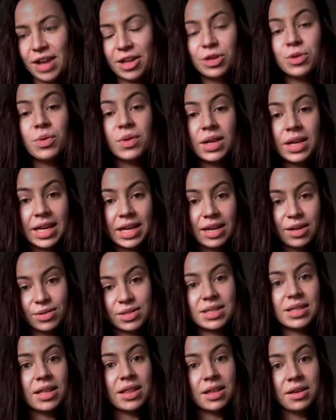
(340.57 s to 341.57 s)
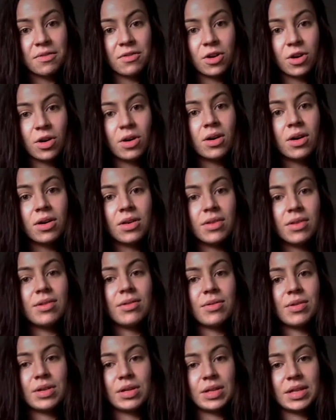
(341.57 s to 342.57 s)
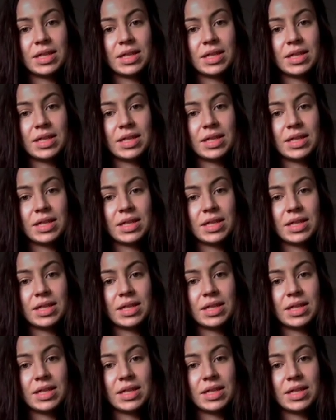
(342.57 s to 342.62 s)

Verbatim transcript: annual layouts that they've got uh,